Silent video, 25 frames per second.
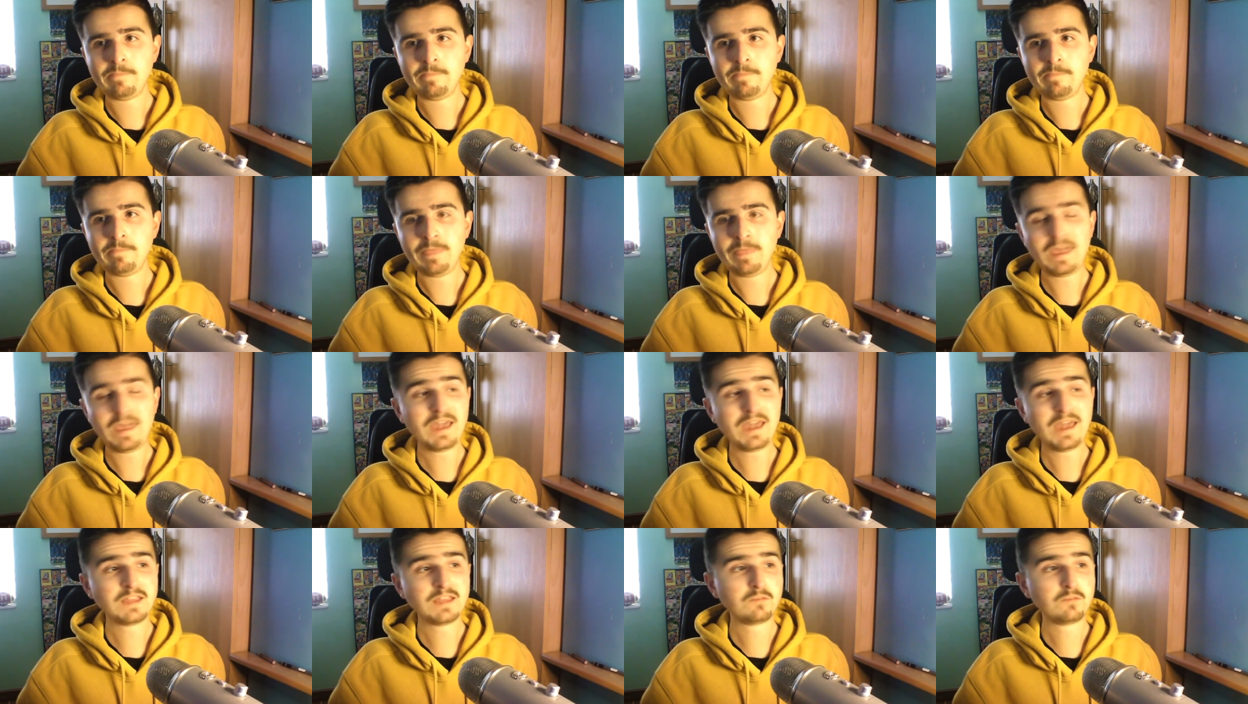
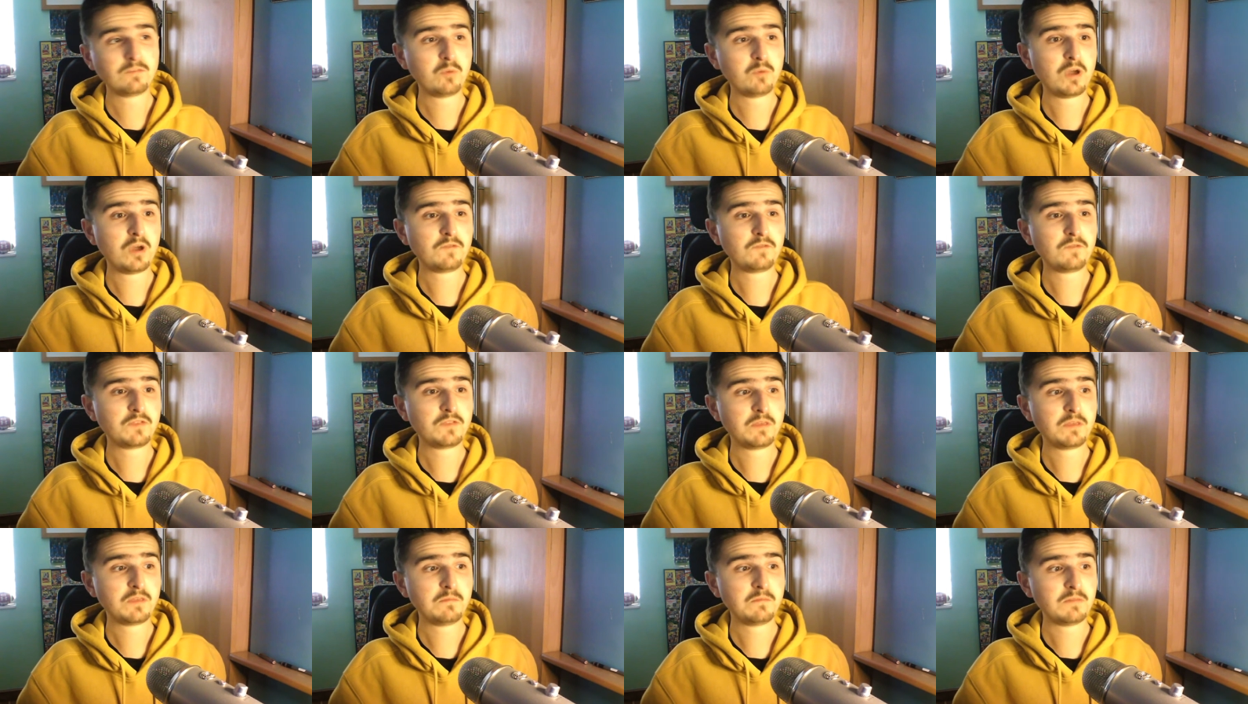I've worked for
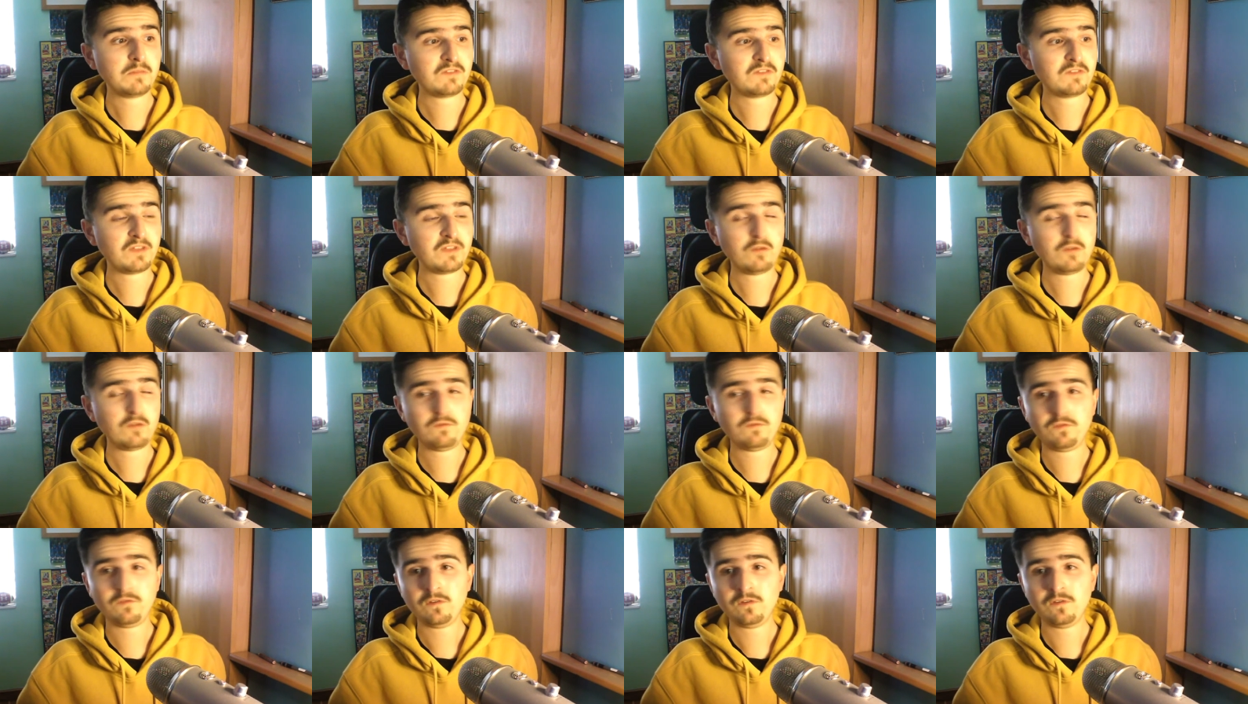them
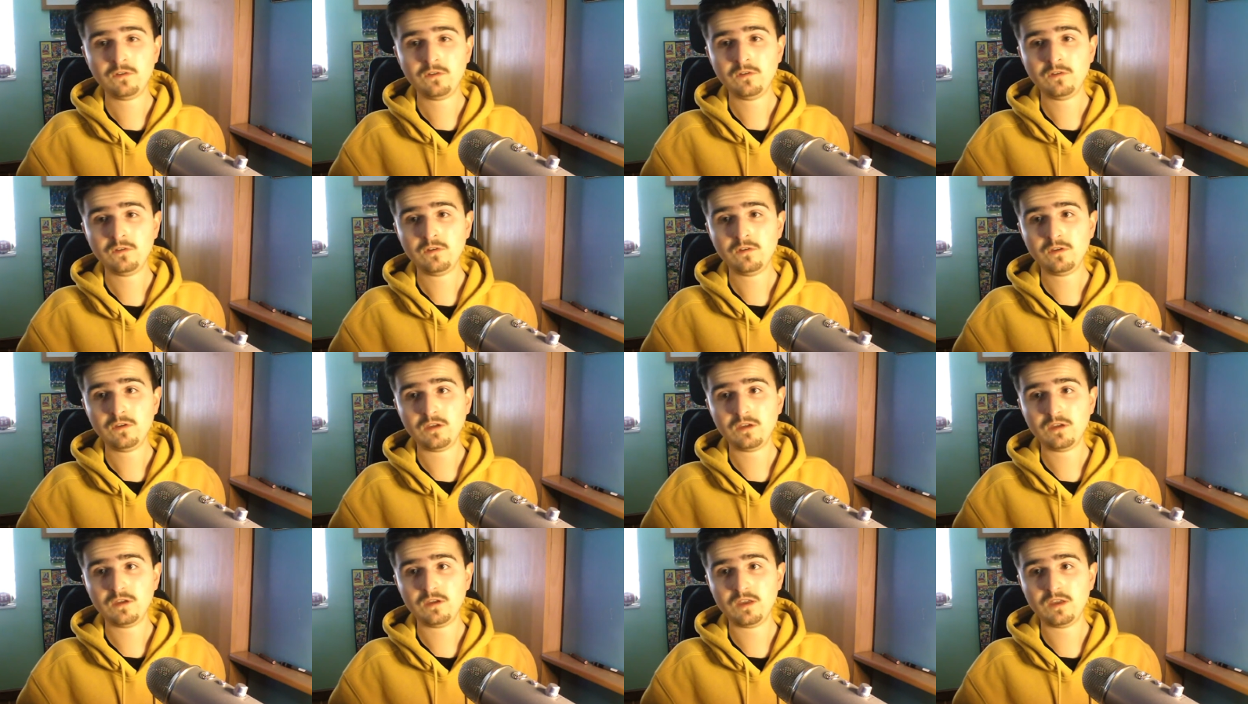myself
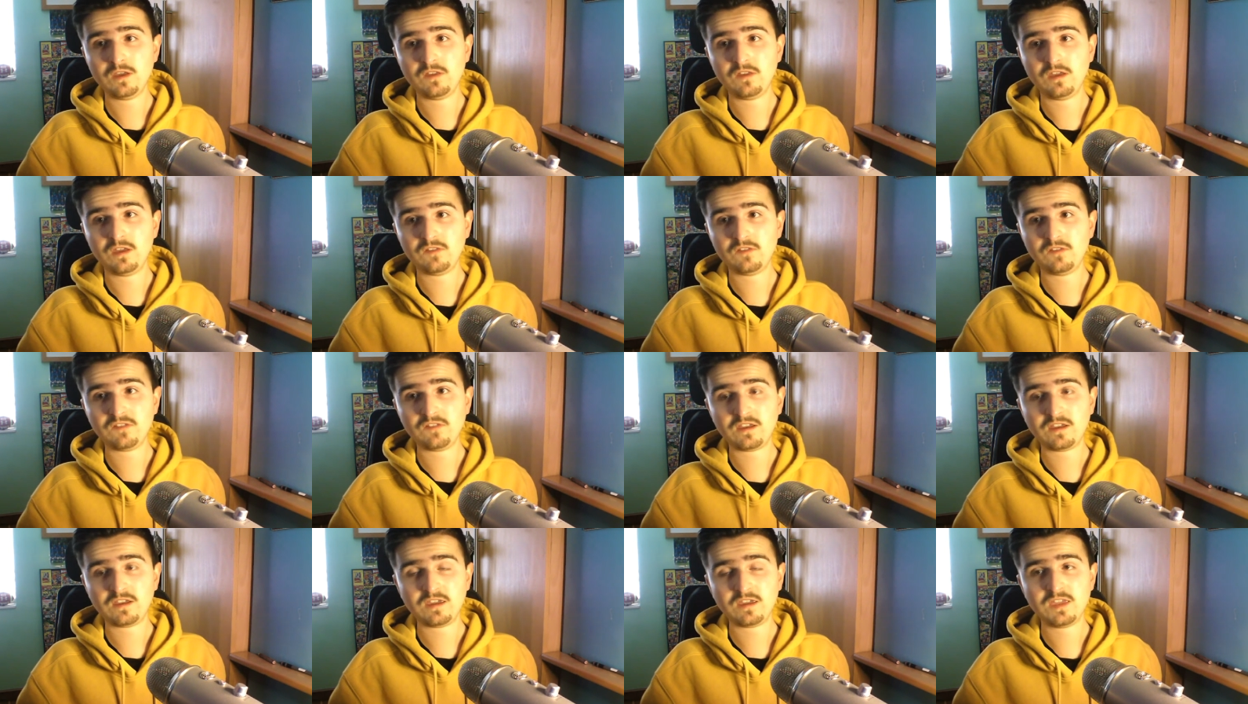as
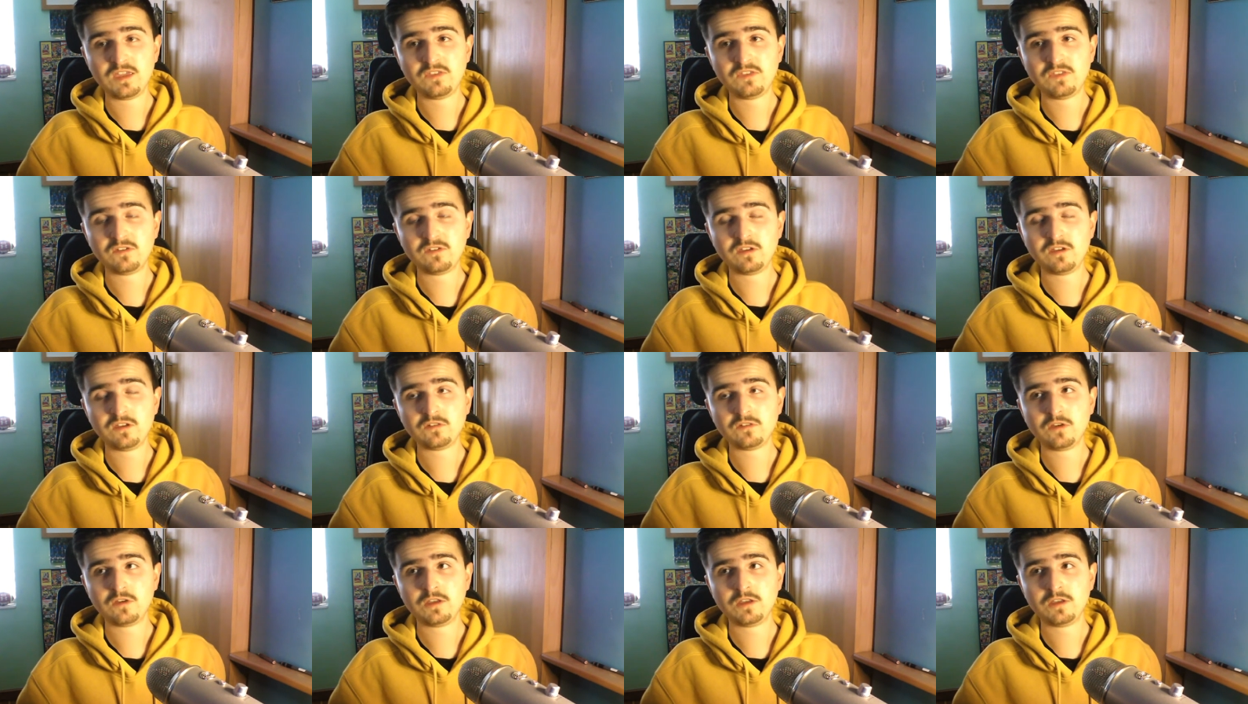like an
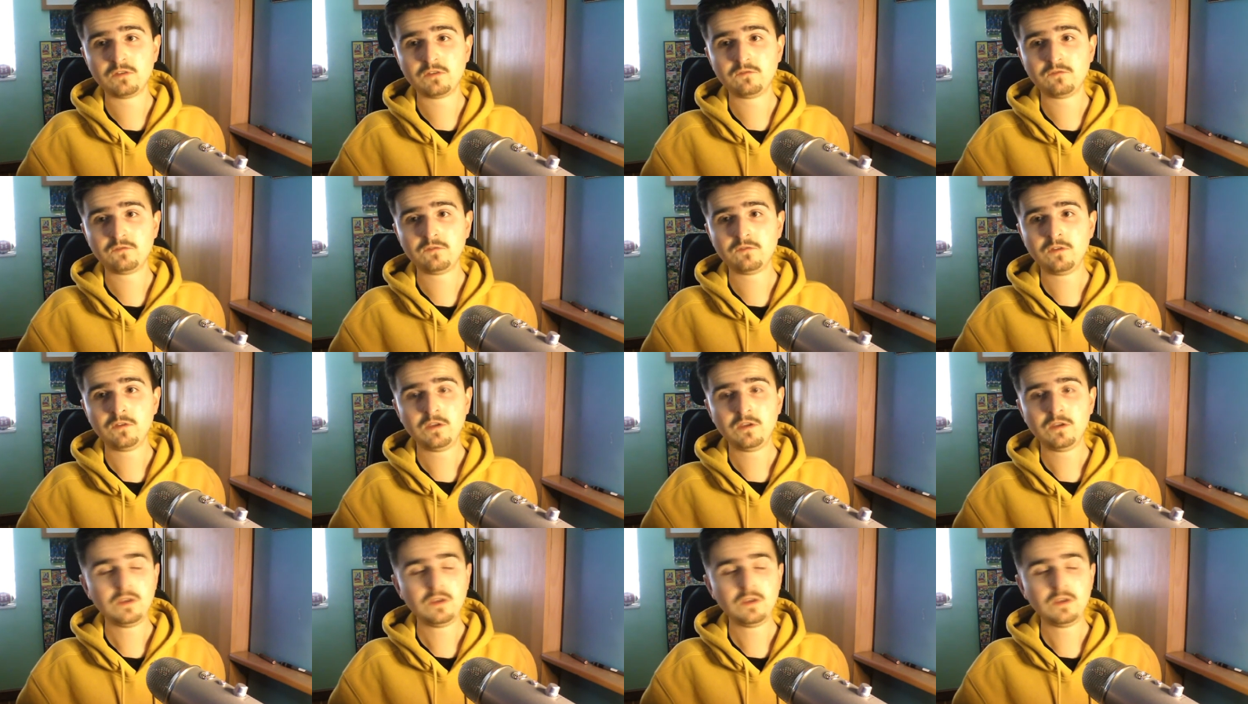intern, kind of.